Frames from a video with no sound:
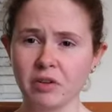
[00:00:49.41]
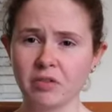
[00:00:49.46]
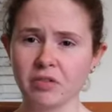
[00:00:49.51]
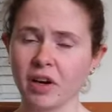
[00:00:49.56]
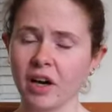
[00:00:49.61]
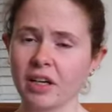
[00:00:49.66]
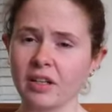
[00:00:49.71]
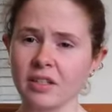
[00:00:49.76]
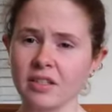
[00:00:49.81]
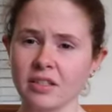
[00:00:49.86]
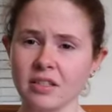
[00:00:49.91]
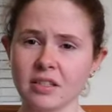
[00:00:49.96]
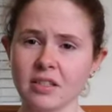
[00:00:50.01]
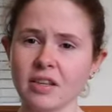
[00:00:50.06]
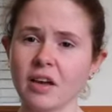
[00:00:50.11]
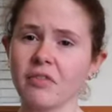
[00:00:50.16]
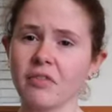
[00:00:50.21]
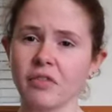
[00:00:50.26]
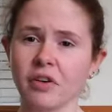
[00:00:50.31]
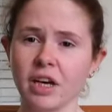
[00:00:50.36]
refiners to
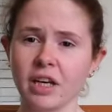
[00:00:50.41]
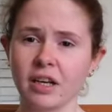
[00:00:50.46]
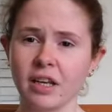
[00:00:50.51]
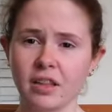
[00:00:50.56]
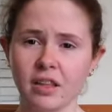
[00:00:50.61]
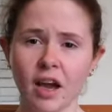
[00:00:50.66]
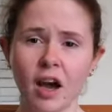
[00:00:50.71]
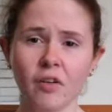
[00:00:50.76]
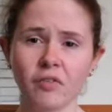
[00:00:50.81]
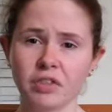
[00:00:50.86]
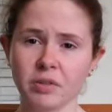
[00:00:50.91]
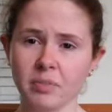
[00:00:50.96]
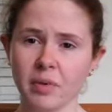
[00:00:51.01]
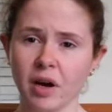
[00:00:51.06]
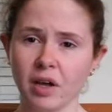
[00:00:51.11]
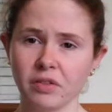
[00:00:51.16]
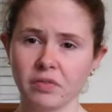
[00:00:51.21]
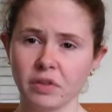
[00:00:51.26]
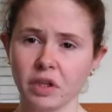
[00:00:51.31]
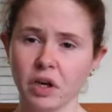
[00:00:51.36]
suffering in the
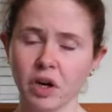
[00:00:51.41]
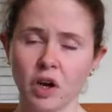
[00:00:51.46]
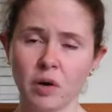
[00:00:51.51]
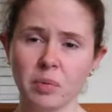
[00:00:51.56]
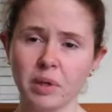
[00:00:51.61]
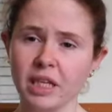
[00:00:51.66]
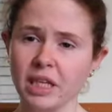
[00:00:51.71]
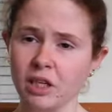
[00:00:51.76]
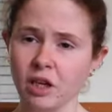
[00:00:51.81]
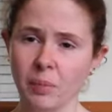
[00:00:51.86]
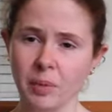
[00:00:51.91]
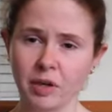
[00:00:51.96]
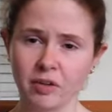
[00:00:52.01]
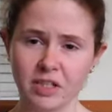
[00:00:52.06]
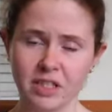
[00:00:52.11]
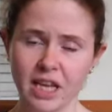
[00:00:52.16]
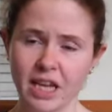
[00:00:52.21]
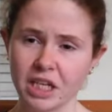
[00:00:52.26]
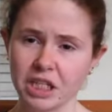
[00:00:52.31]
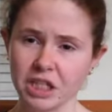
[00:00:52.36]
aftermath of the global economic
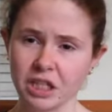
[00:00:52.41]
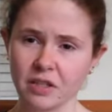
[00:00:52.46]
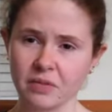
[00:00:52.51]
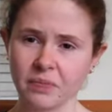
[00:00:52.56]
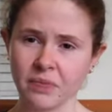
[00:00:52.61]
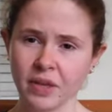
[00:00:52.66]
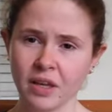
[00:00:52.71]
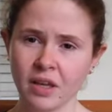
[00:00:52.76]
recession.